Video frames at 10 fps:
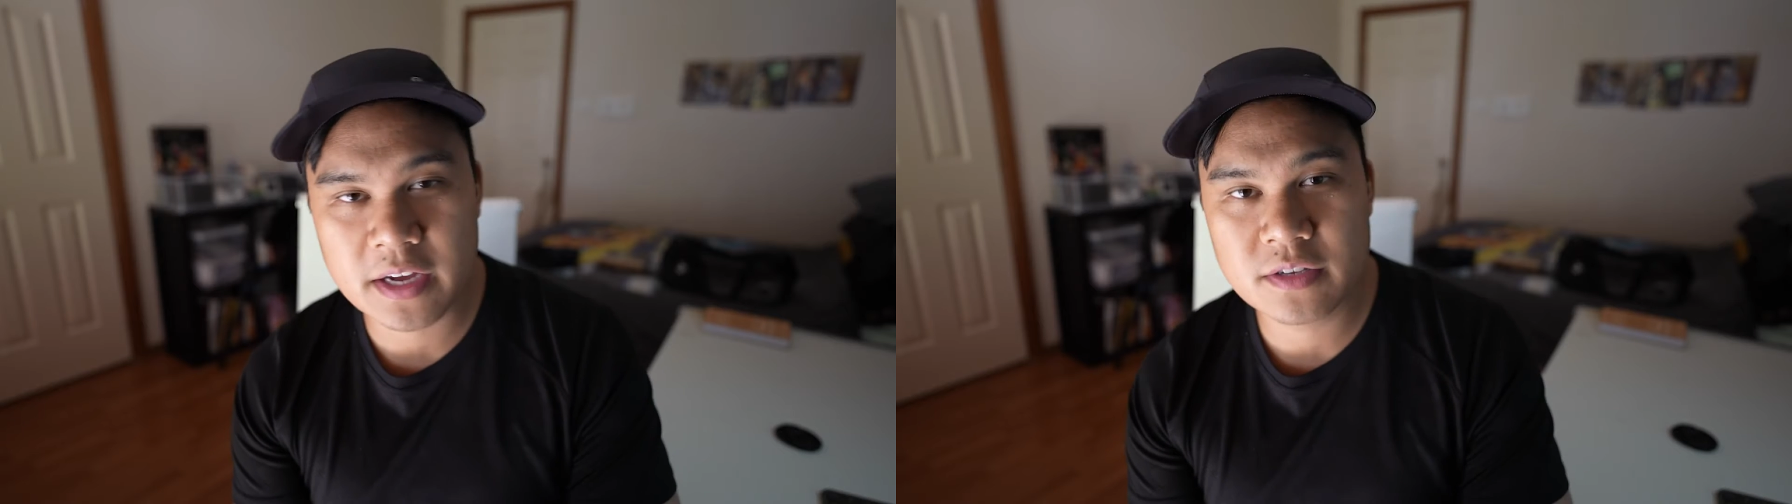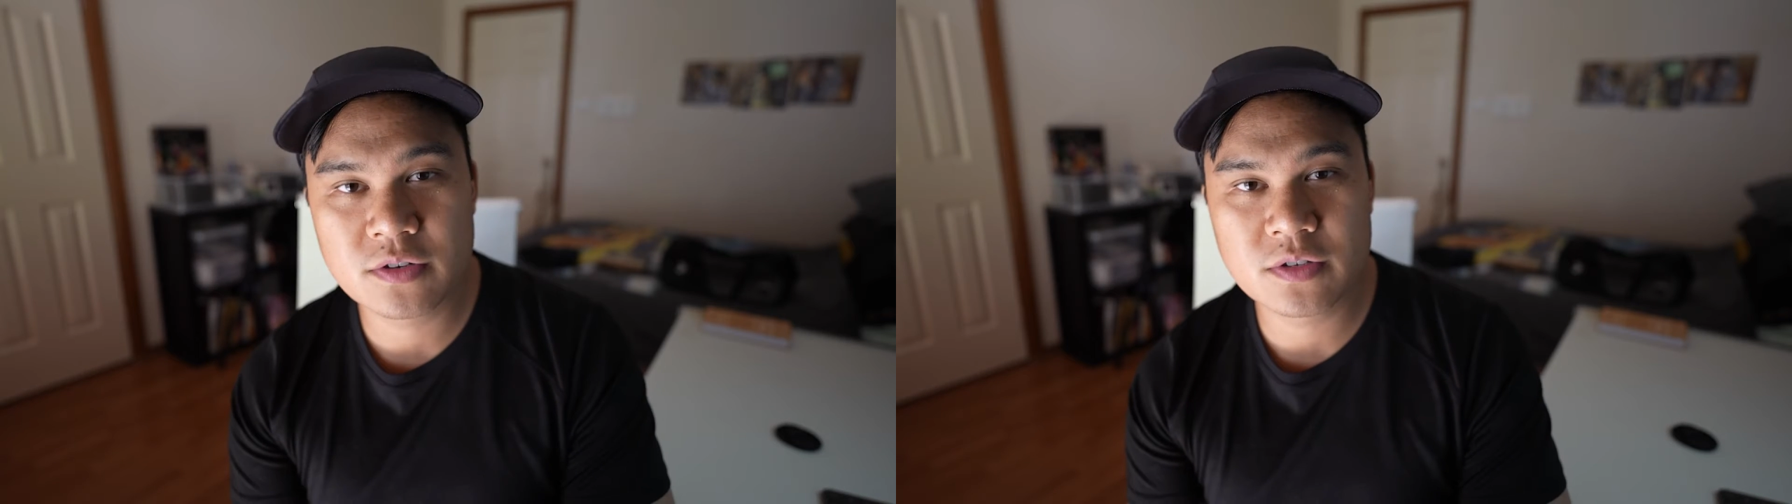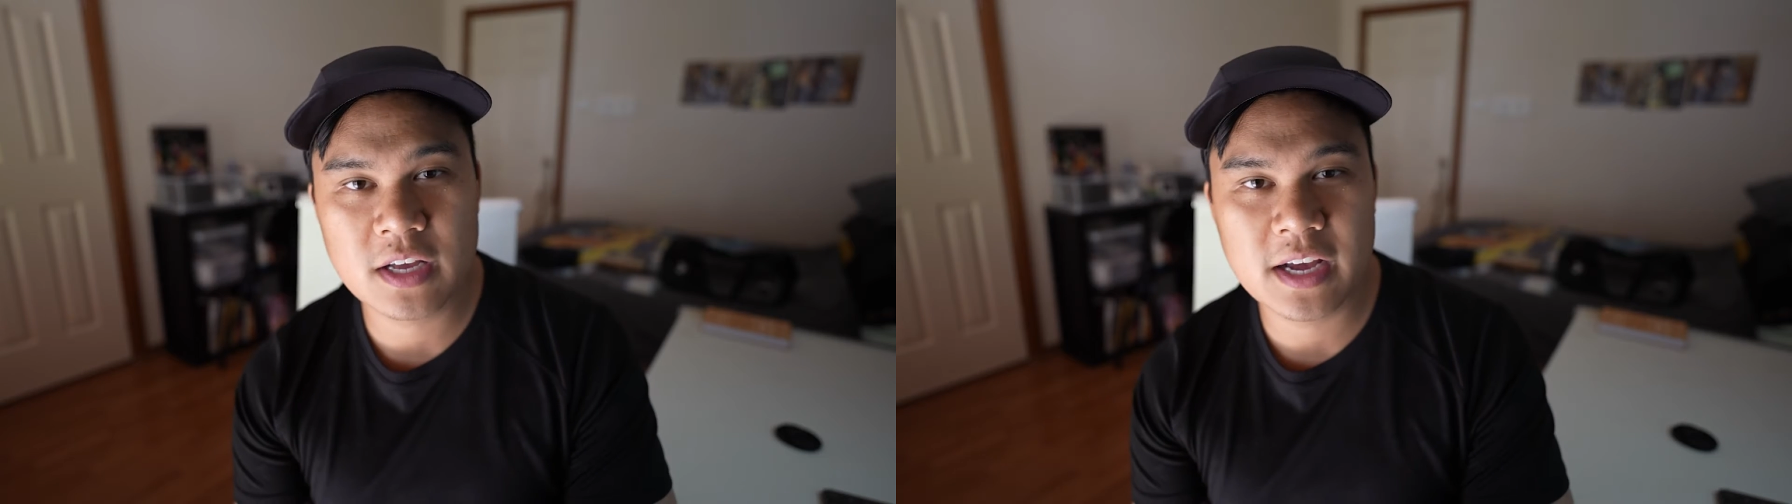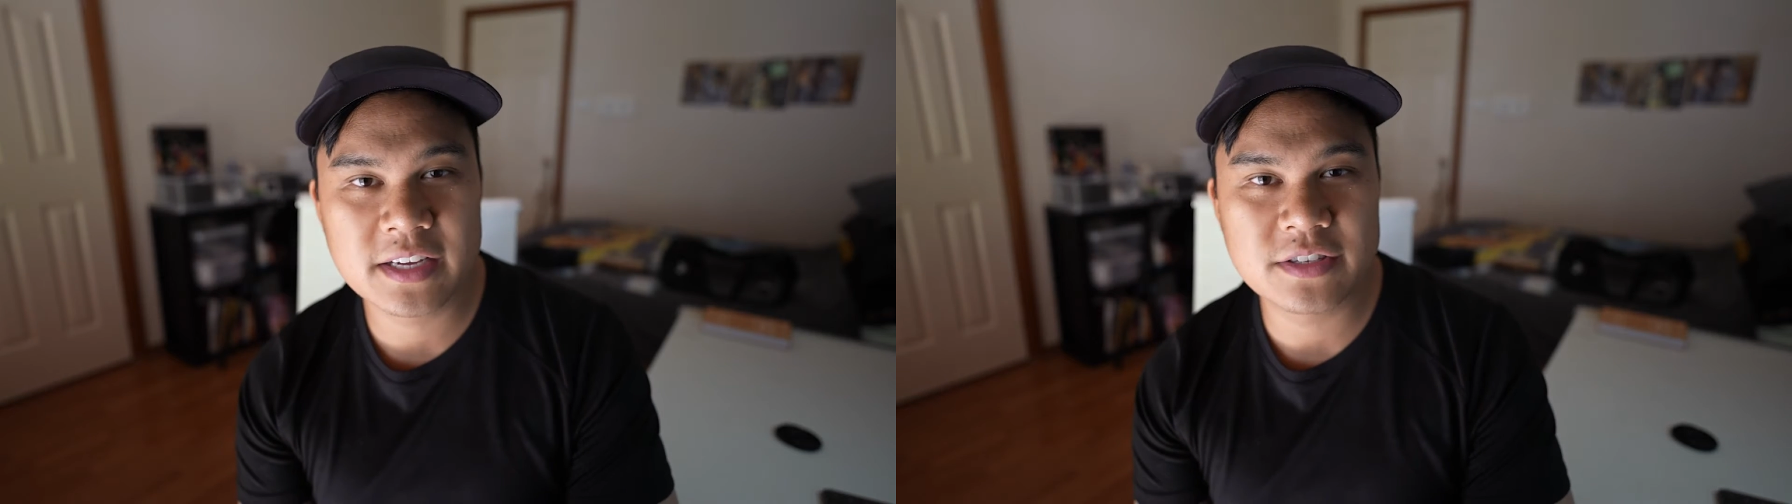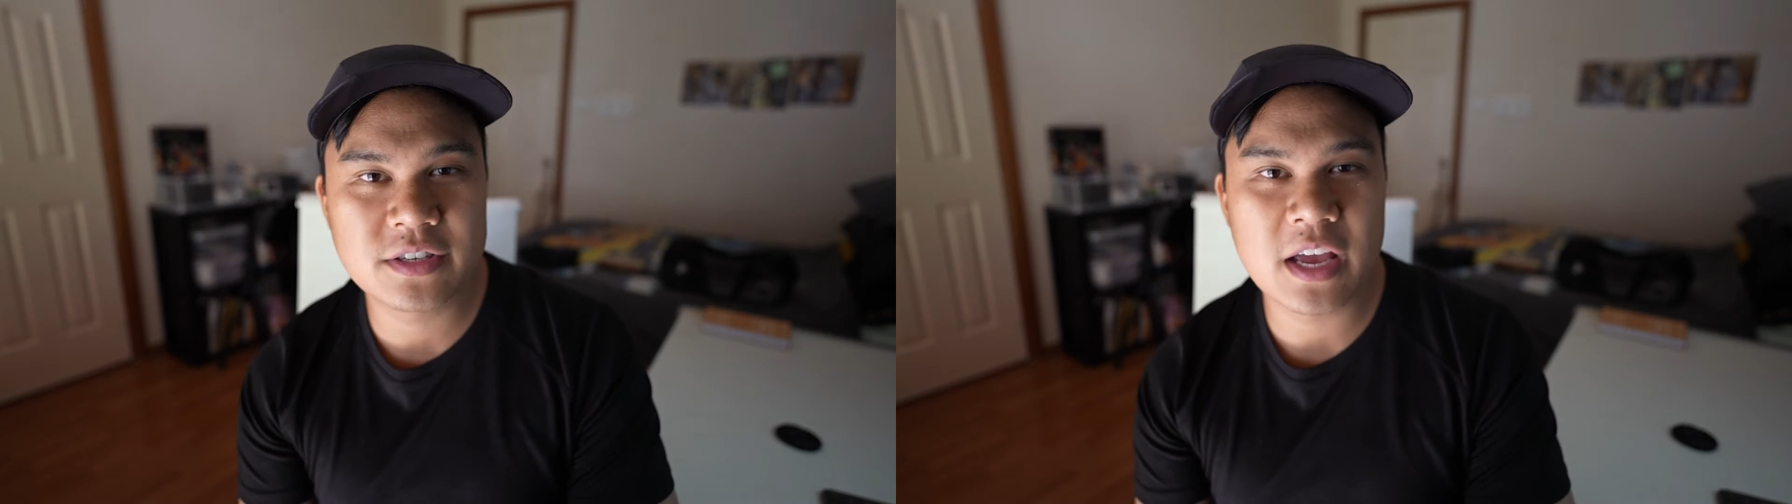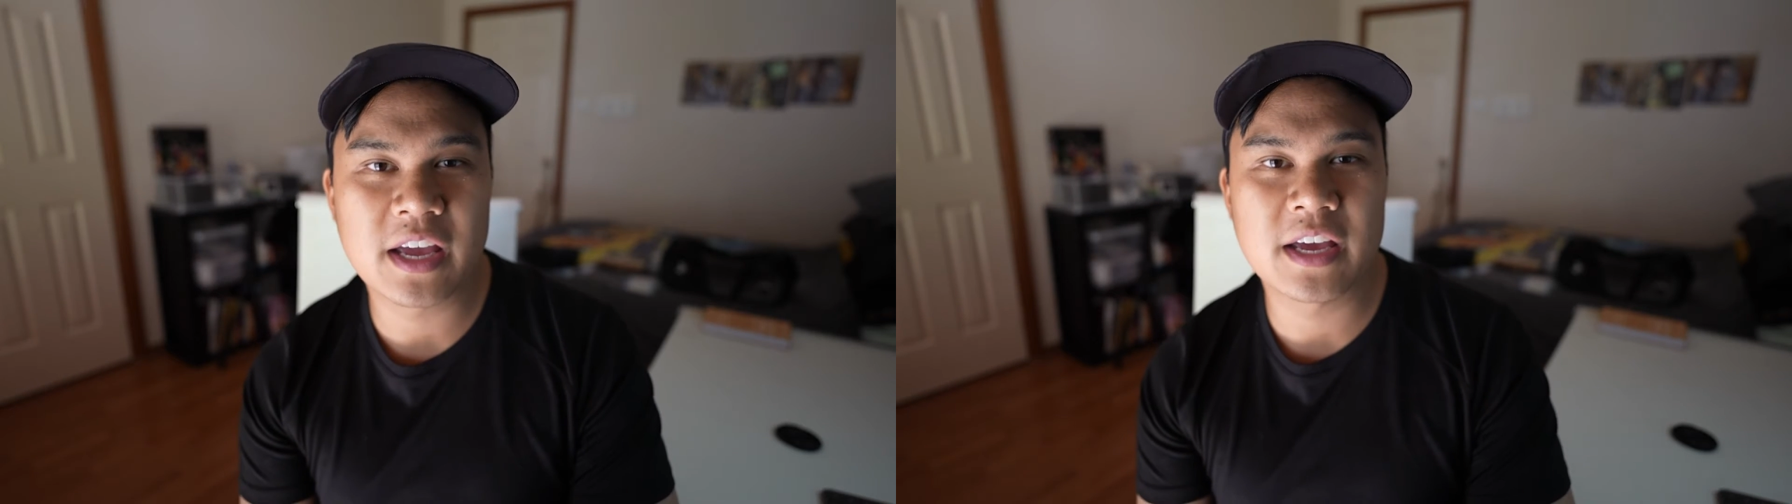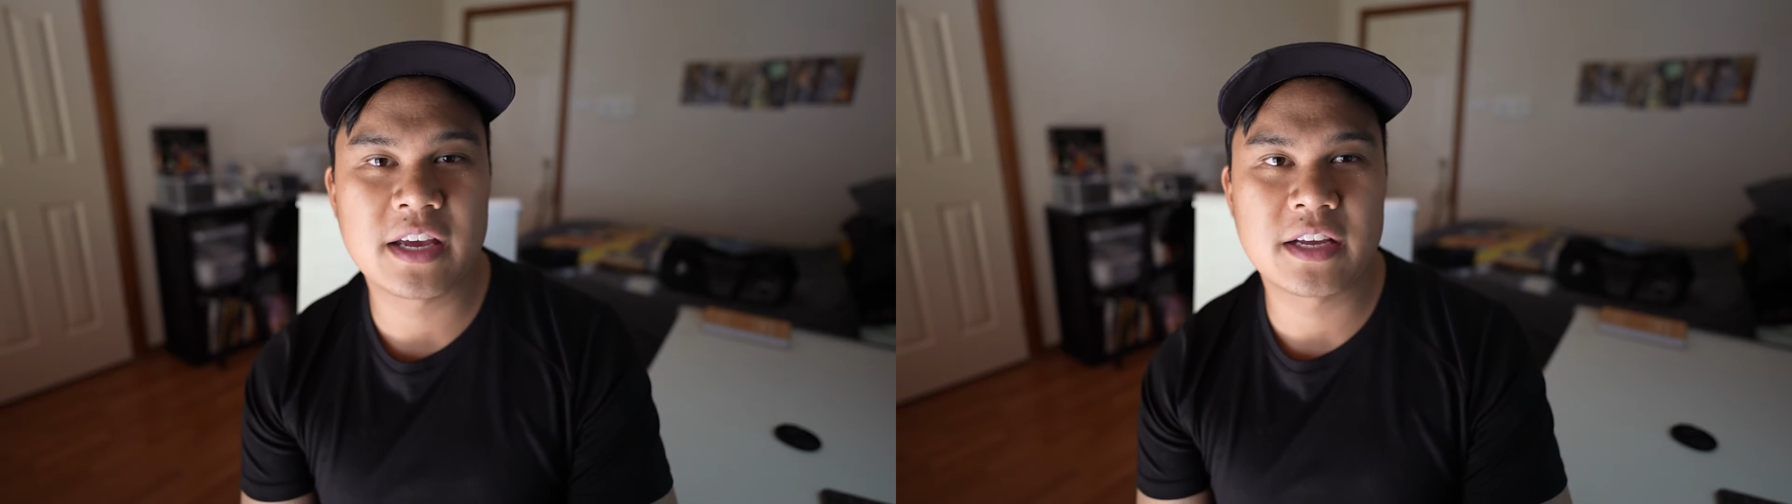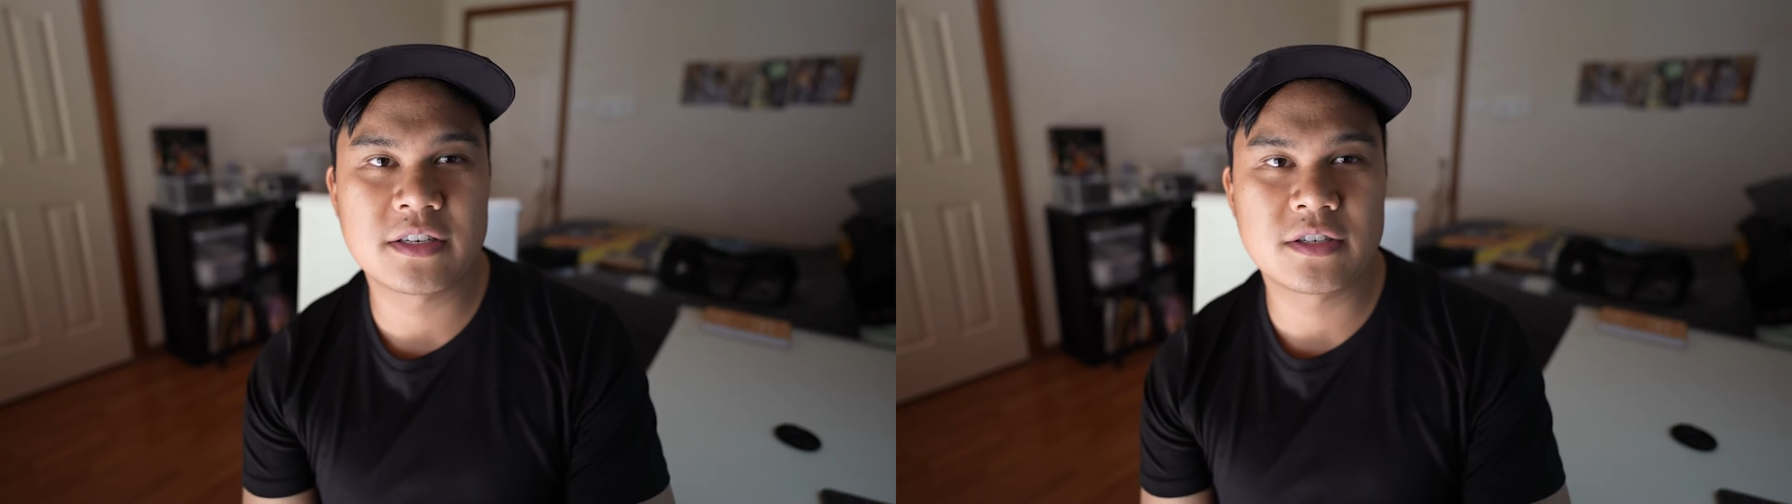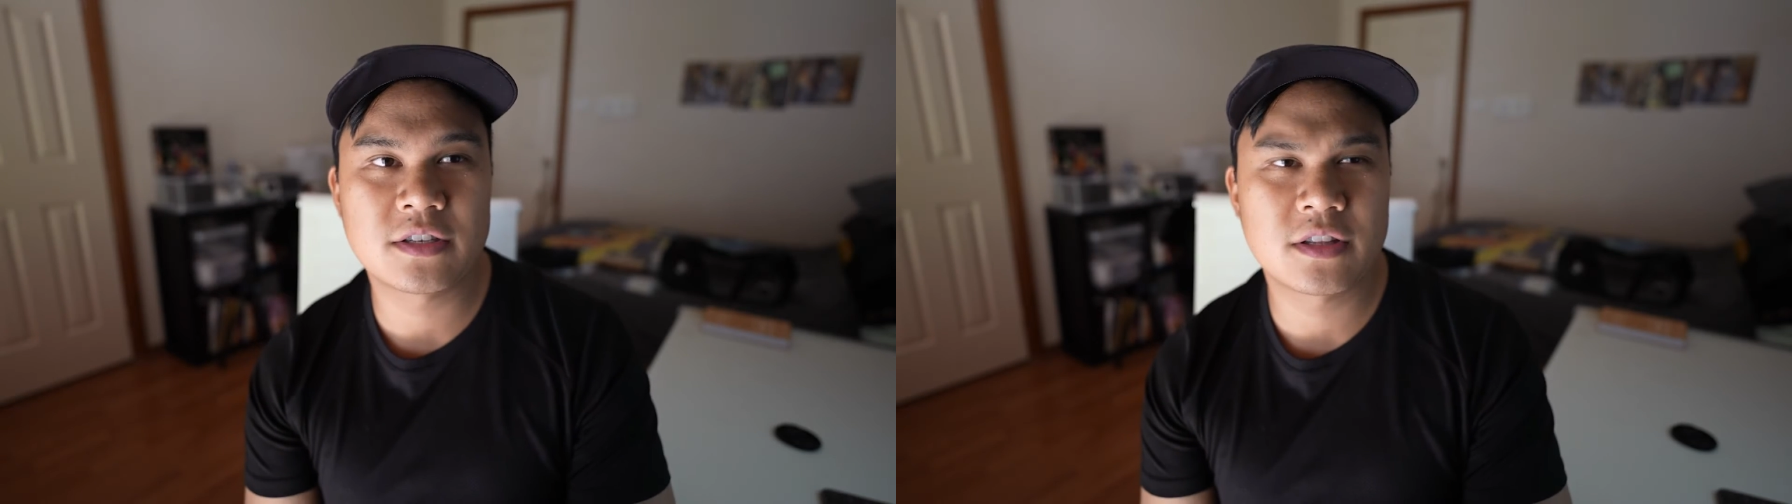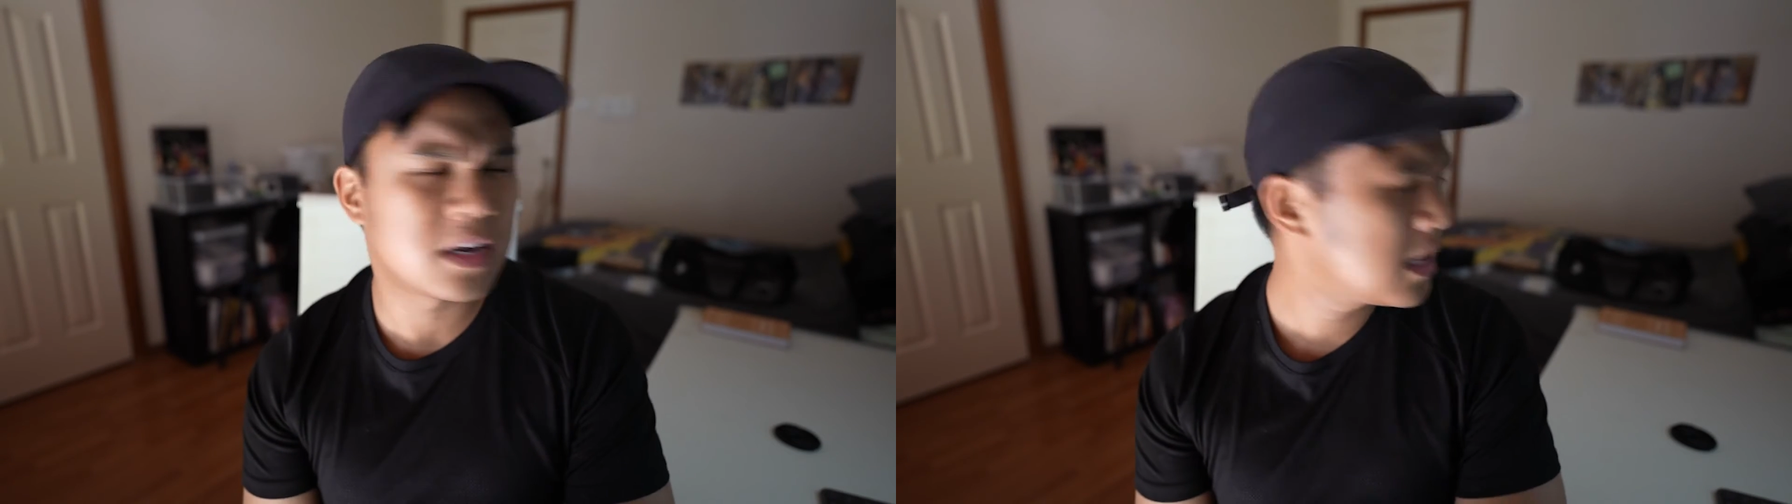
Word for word: exercise. And the